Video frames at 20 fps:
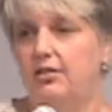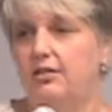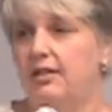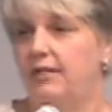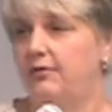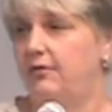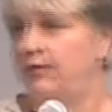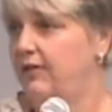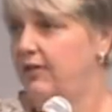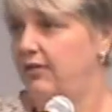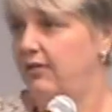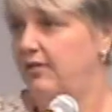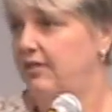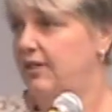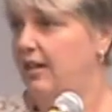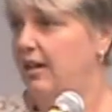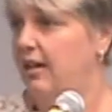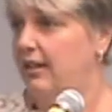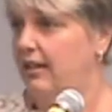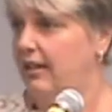I just have to figure
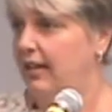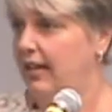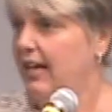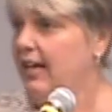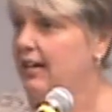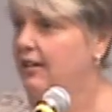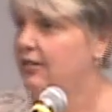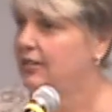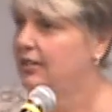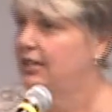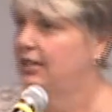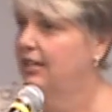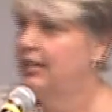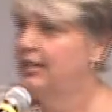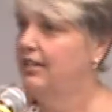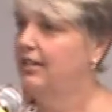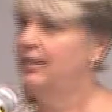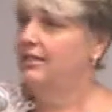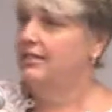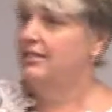this God thing out.
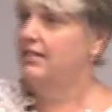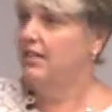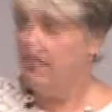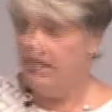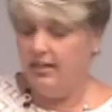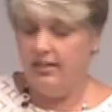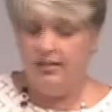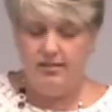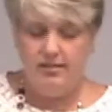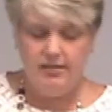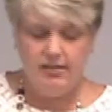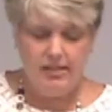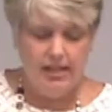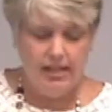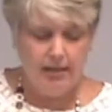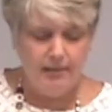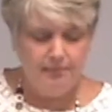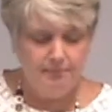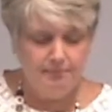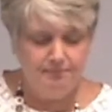It's not going to
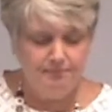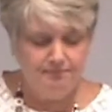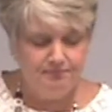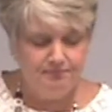stop.